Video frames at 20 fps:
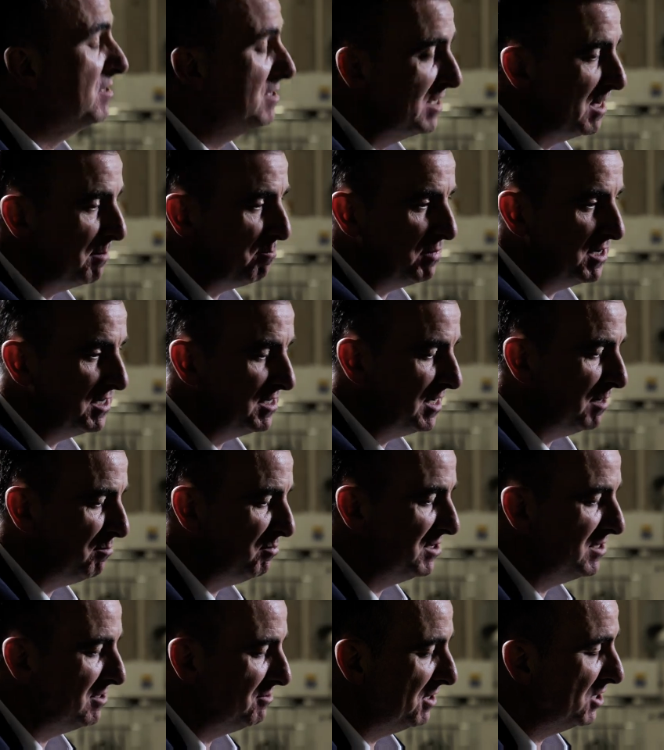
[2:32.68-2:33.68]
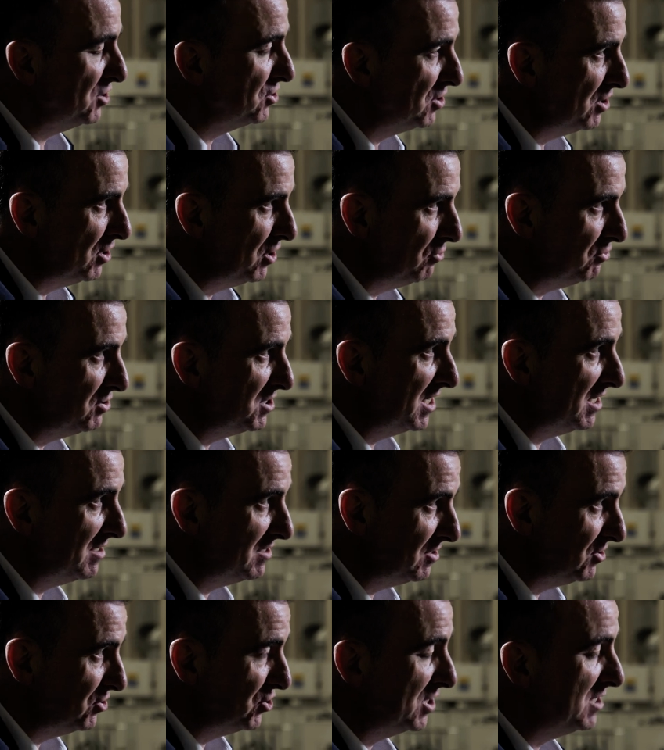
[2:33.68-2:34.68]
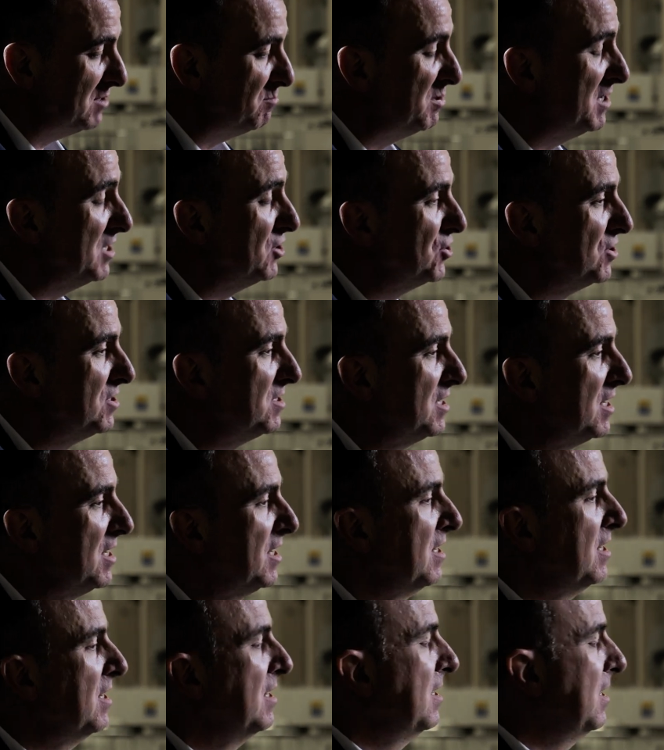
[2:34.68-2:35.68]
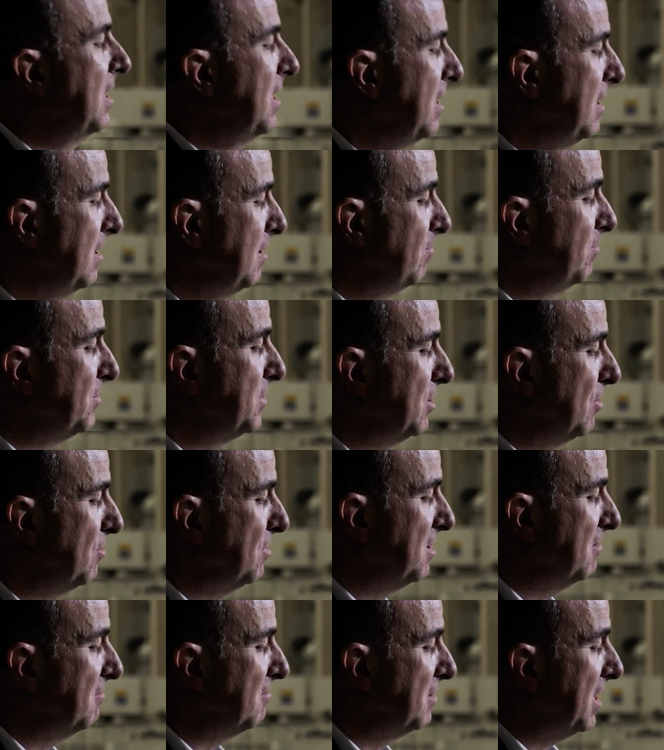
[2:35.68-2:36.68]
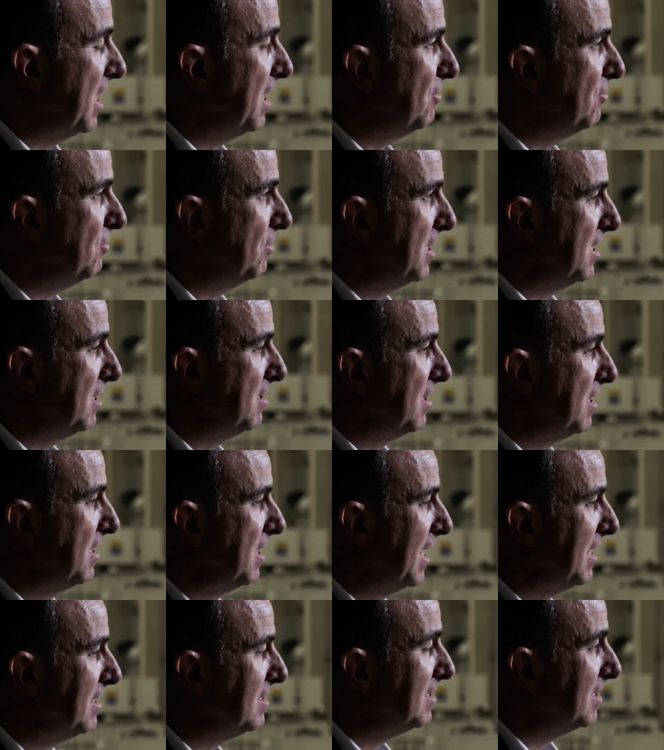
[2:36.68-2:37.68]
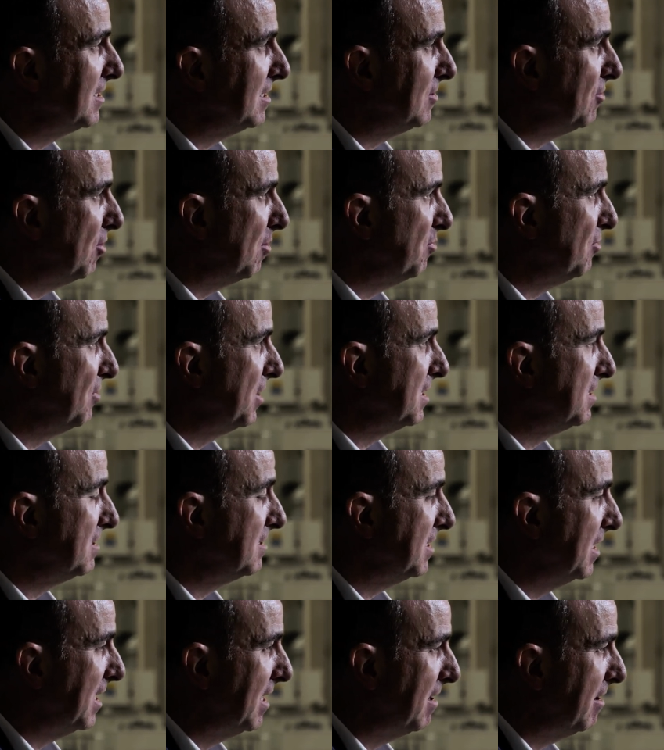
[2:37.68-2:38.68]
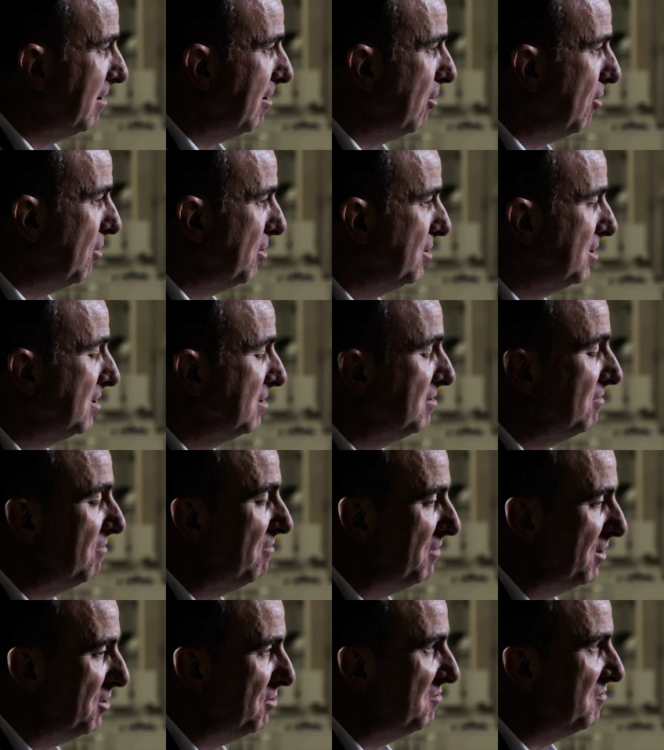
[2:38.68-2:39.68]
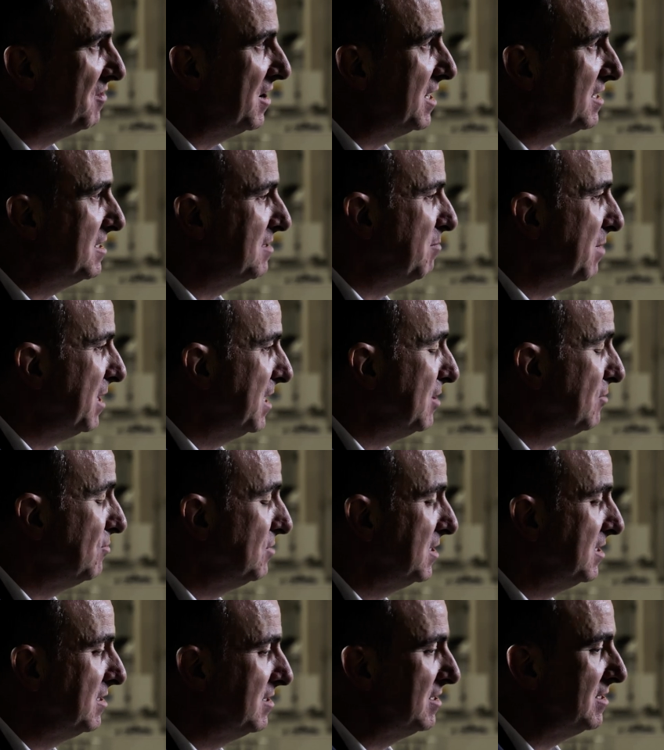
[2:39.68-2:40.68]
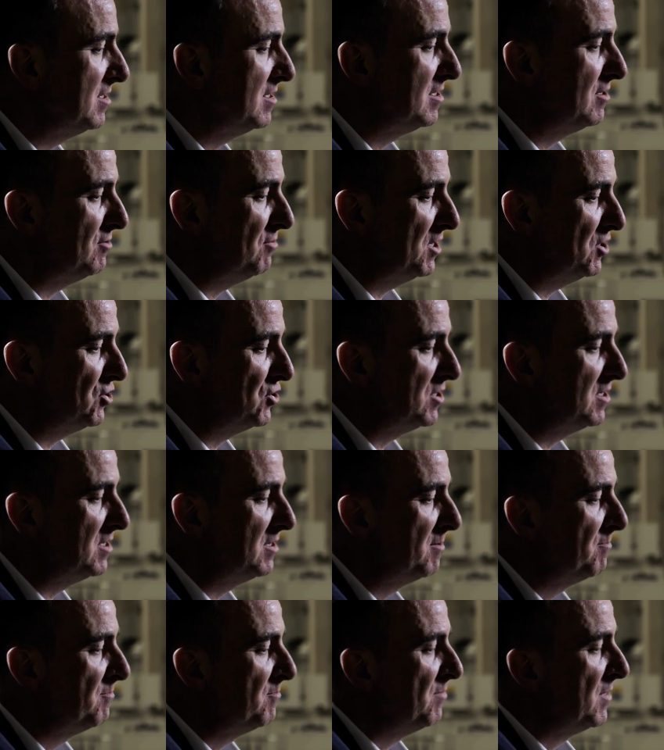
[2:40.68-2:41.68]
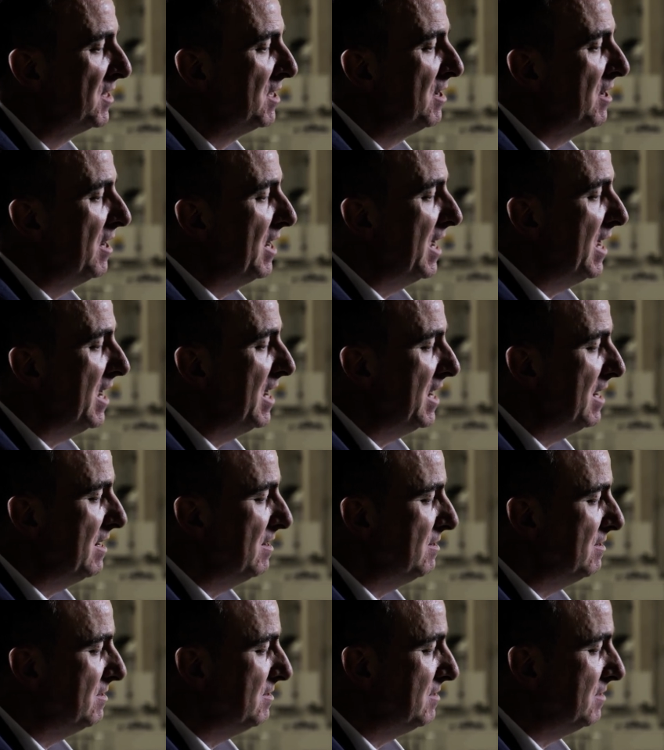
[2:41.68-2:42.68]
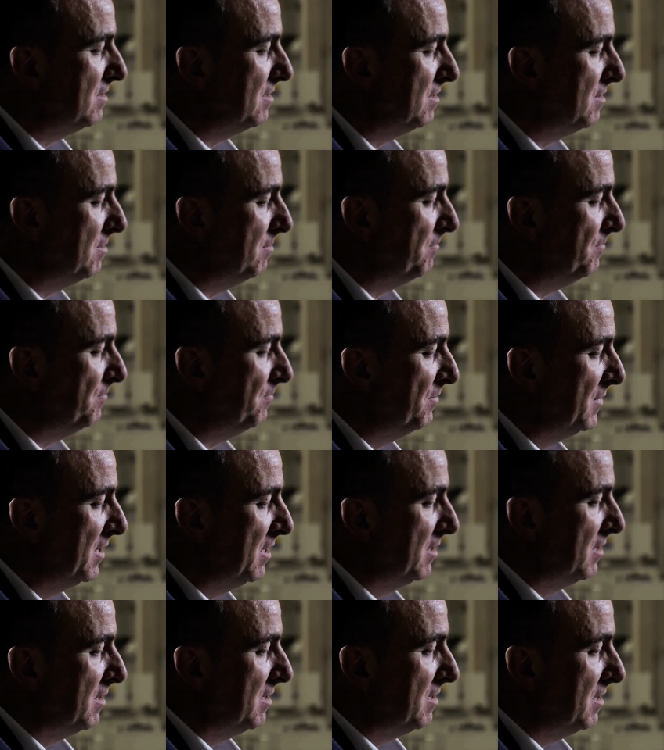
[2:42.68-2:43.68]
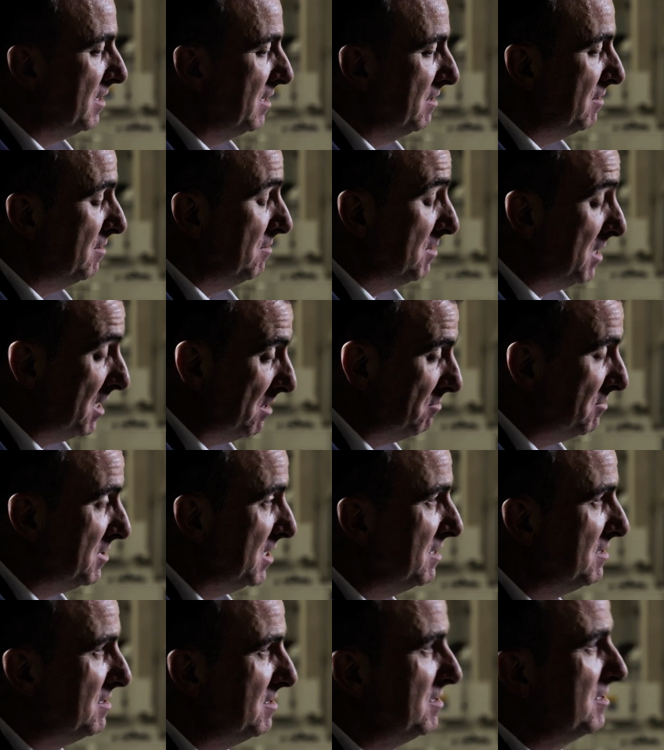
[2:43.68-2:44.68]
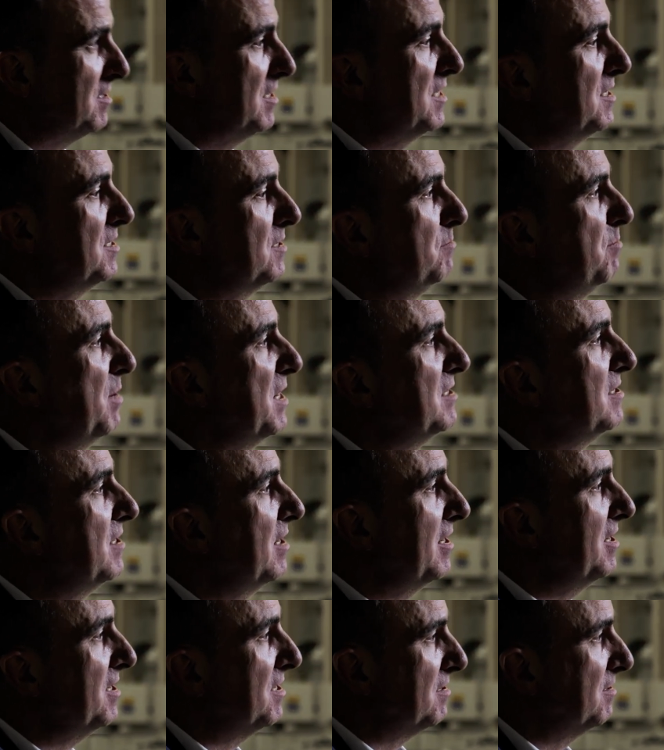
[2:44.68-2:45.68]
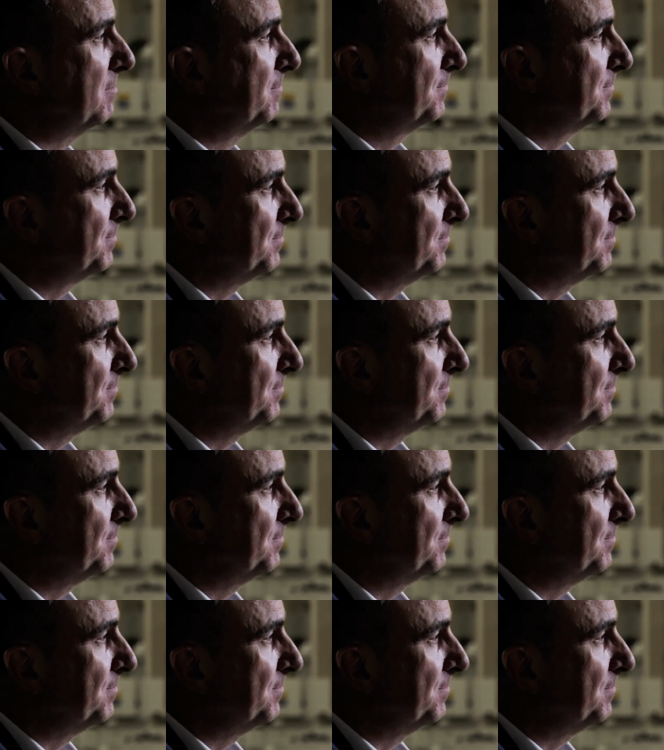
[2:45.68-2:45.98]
step by step instruction, no text, just pictures. Um, so even untrained and unskilled operators can learn it very fast by using these instructions. And um, uh, yeah, that's that's basically it